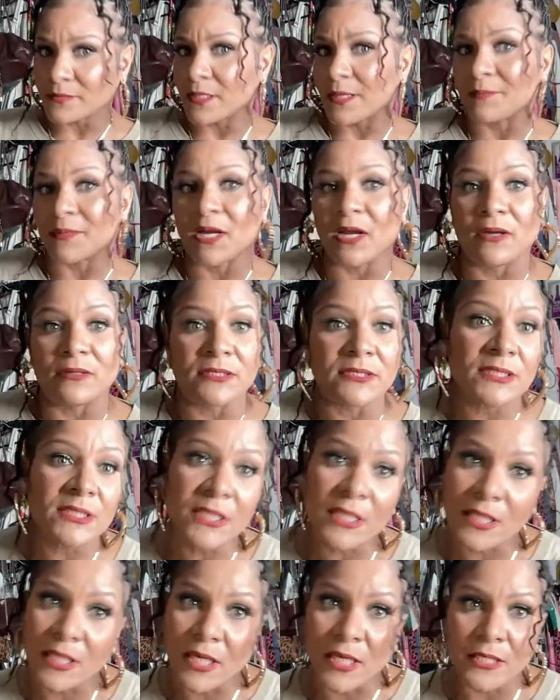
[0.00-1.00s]
I'm gonna
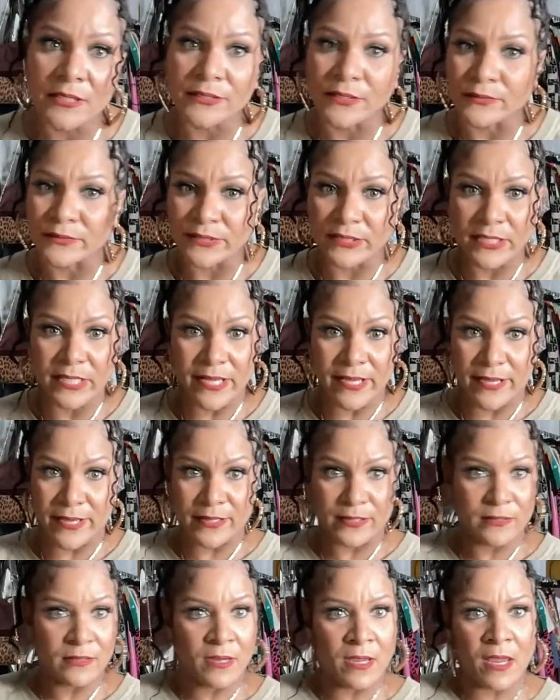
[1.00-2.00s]
tell y'all, don't do
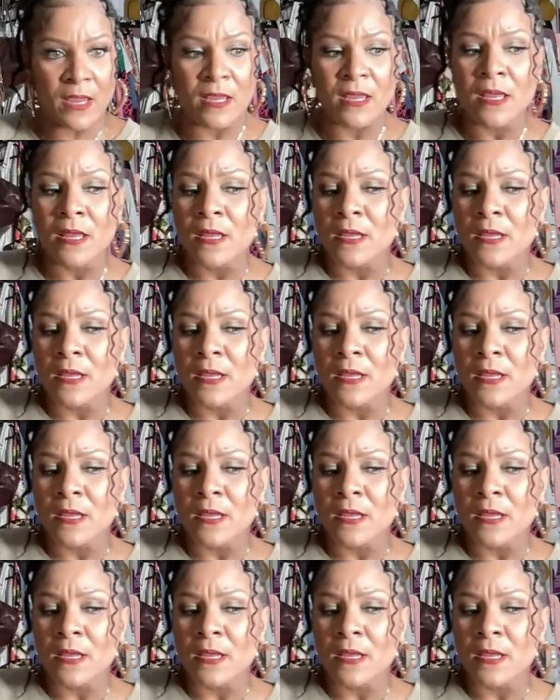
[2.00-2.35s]
that, okay?